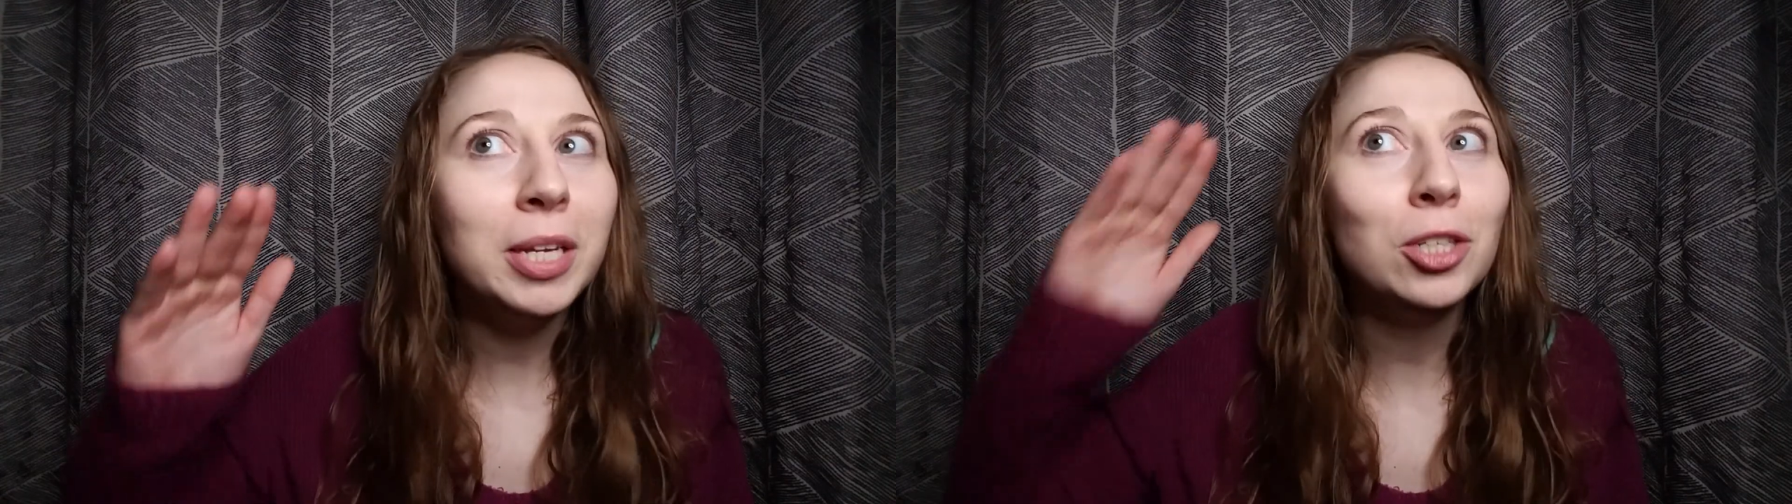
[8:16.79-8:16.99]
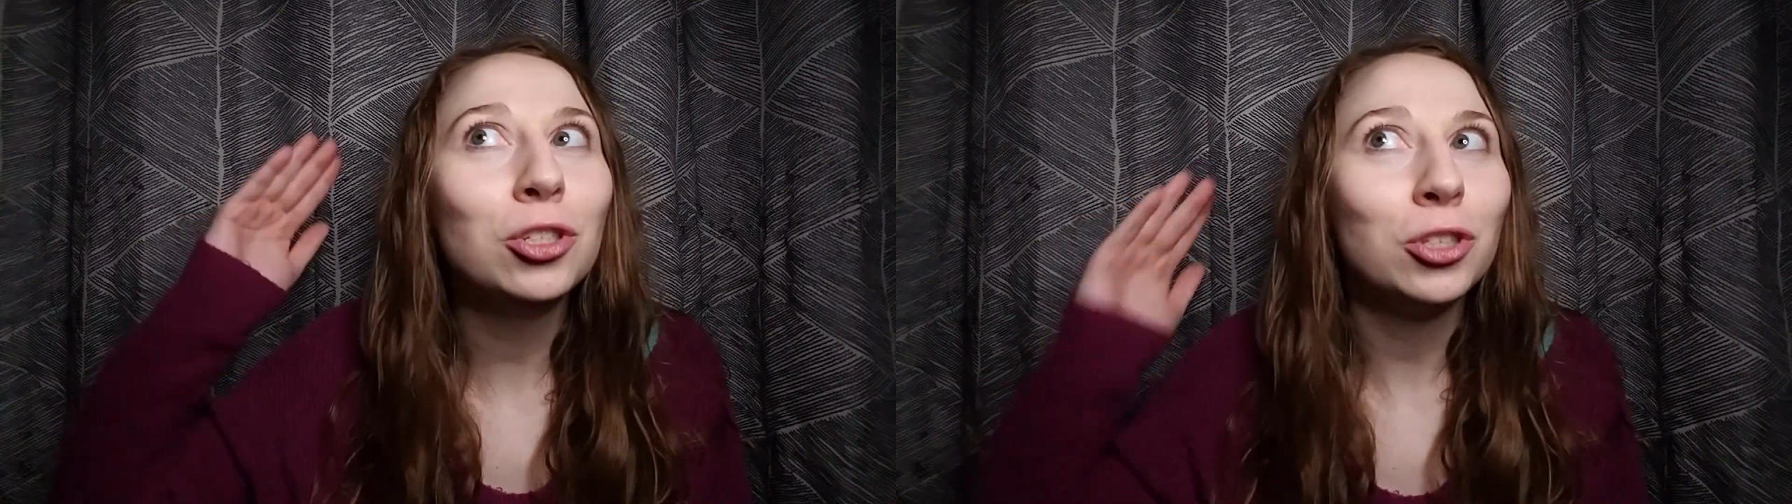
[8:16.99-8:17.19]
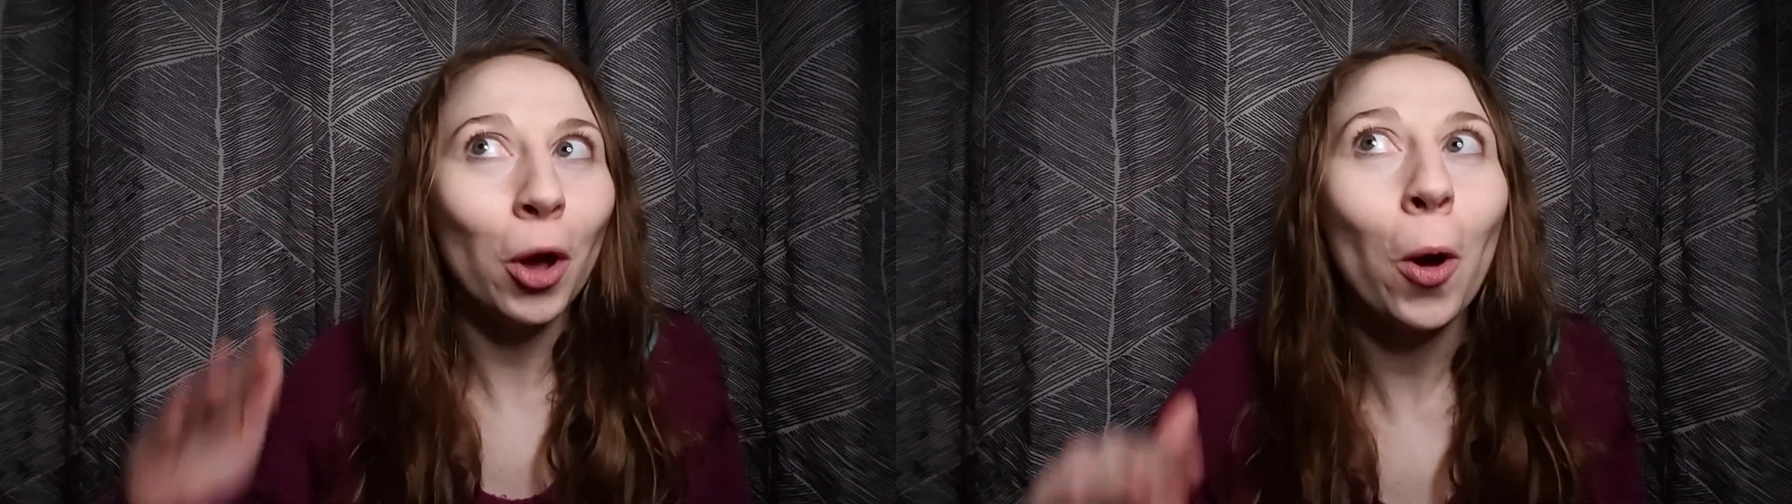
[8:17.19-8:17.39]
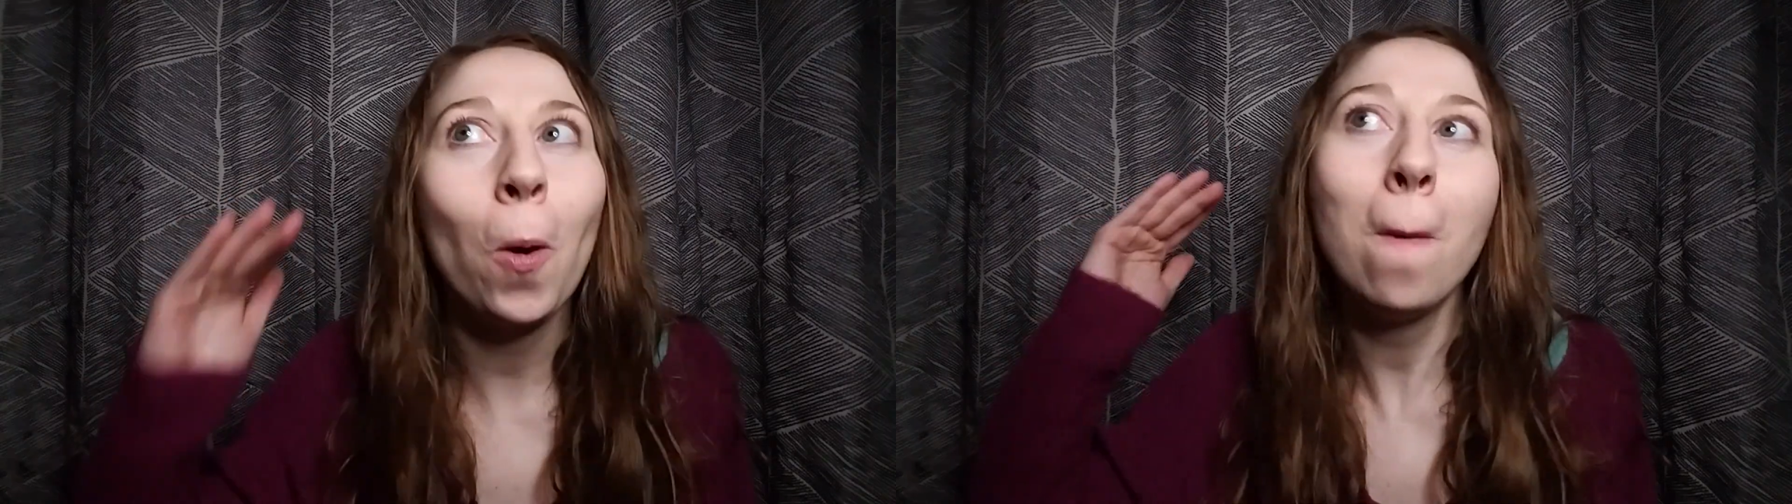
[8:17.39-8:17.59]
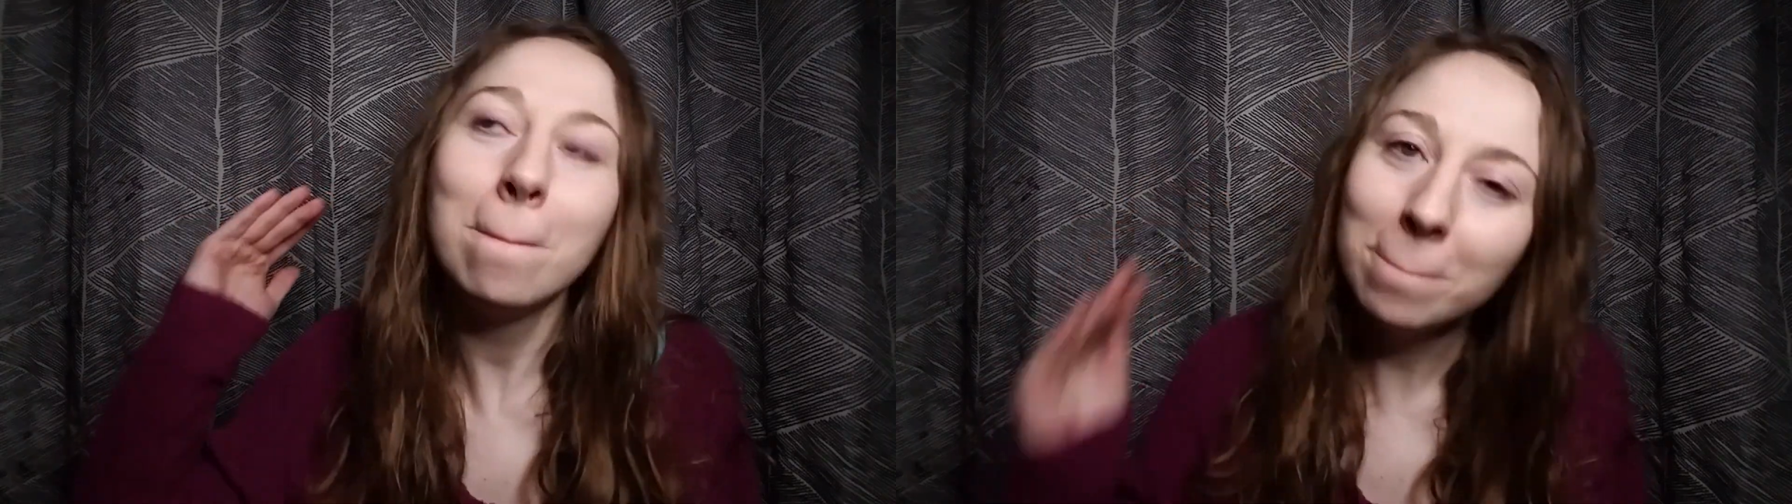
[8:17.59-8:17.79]

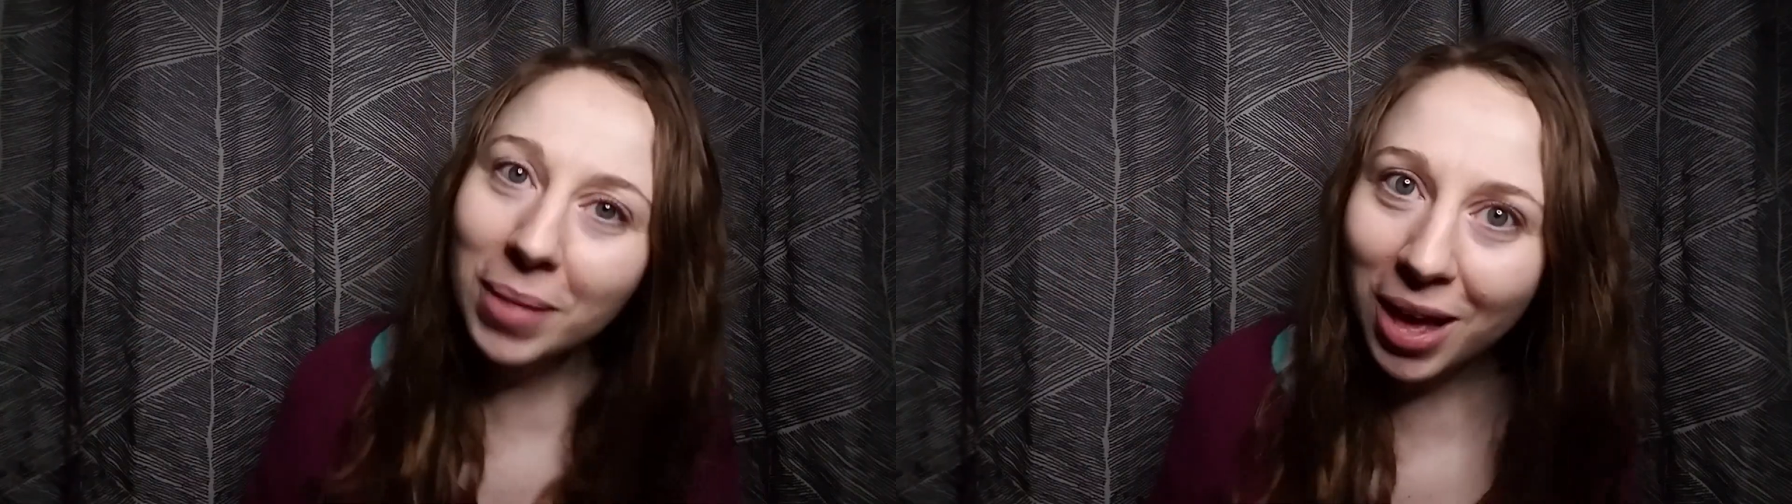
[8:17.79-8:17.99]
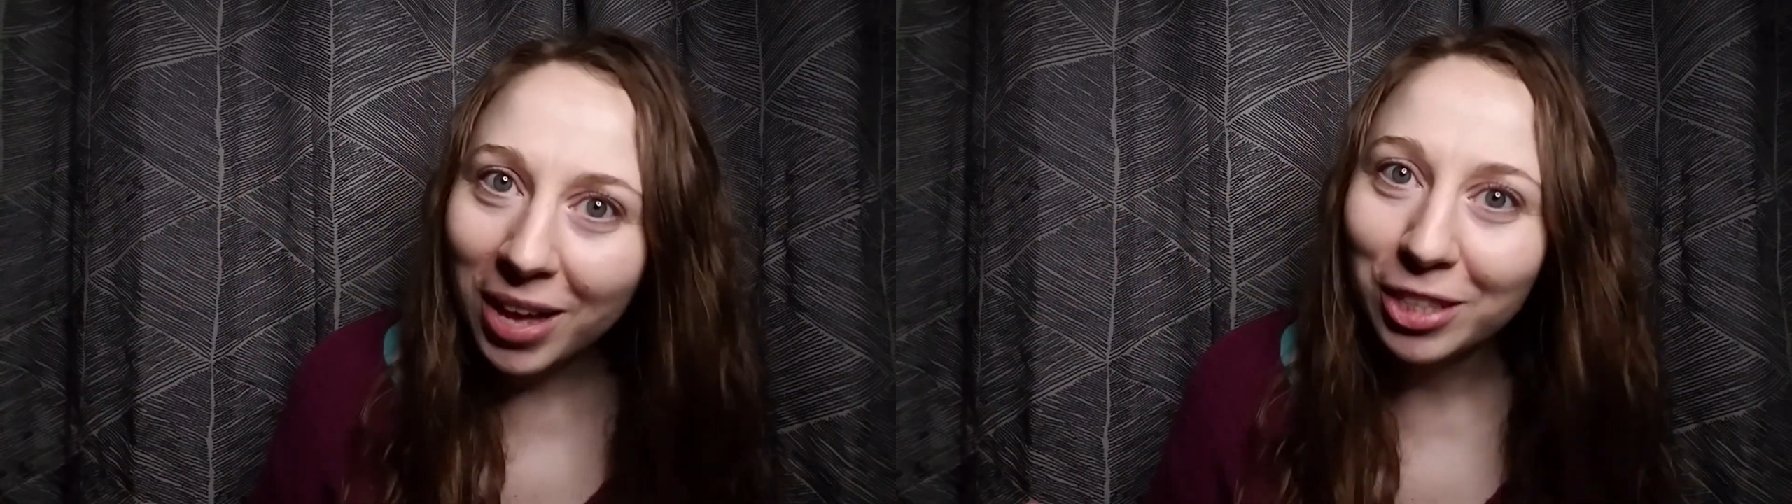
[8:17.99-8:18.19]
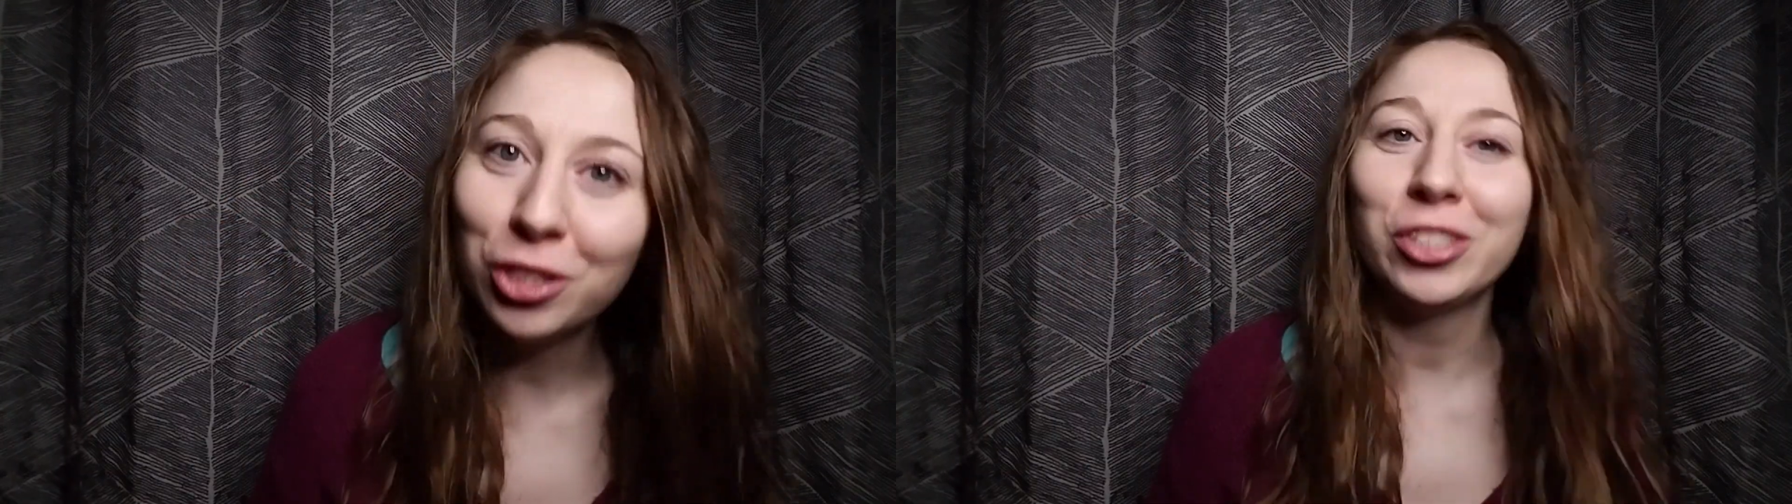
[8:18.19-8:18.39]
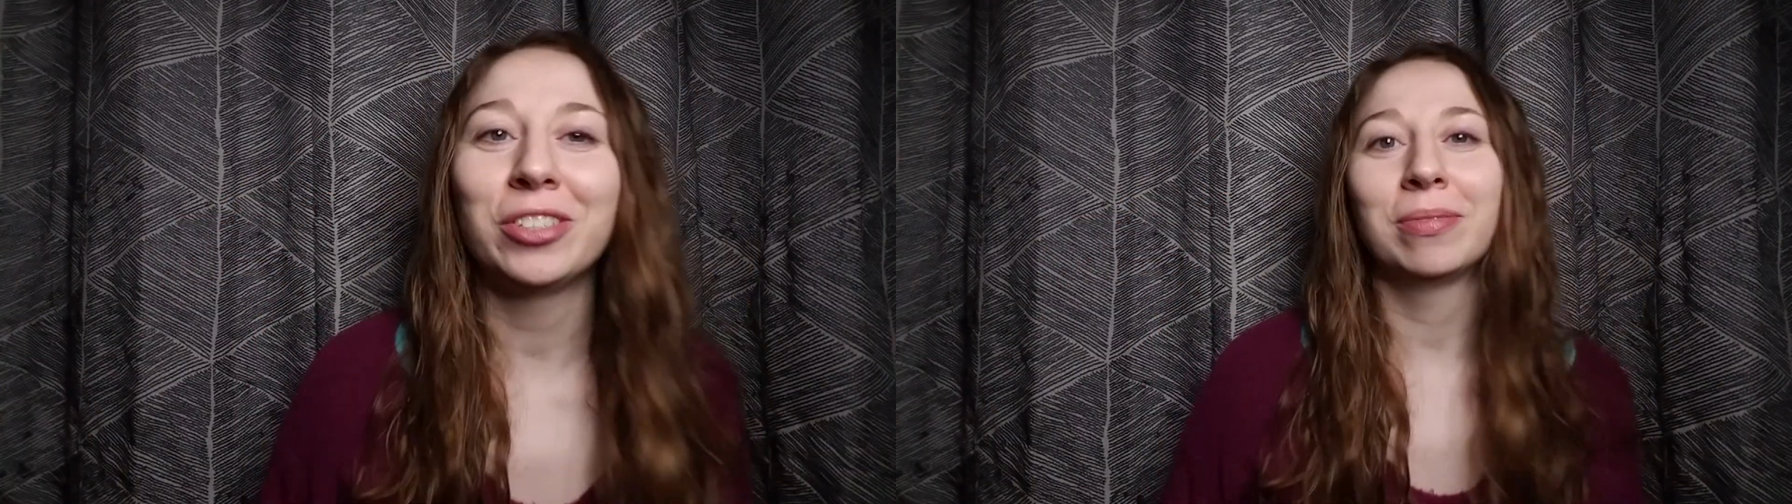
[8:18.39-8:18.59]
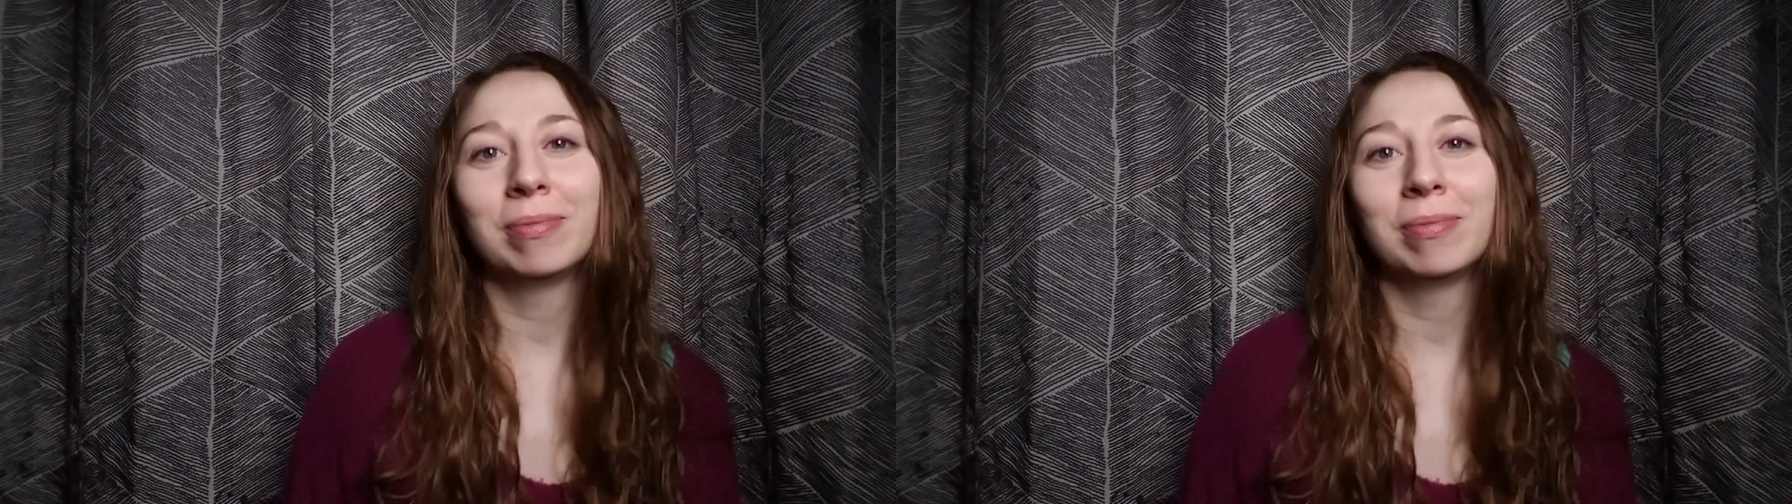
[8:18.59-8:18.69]
so much.